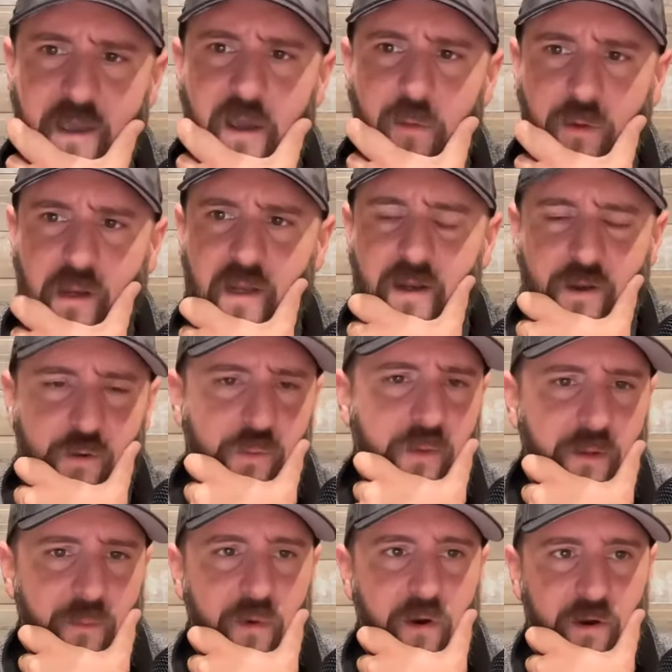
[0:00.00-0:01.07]
Yeah, we need to do a
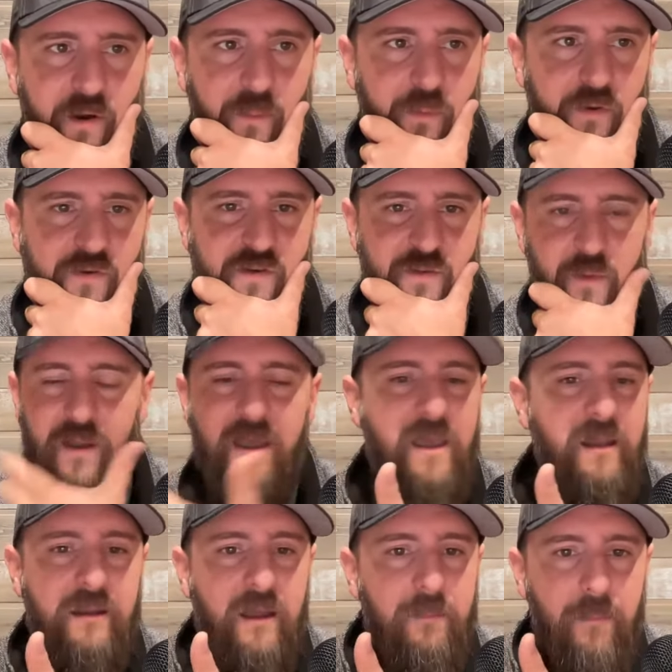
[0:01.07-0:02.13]
big marketing push this month.
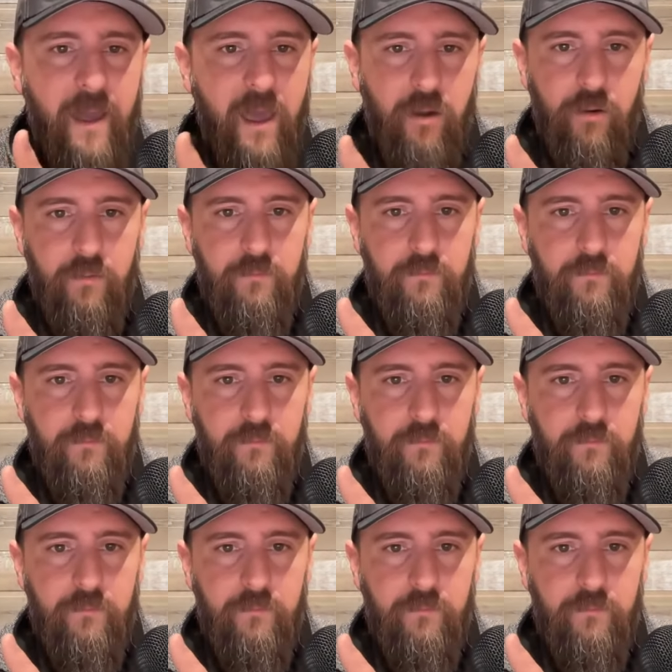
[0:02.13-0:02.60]
Doesn't matter.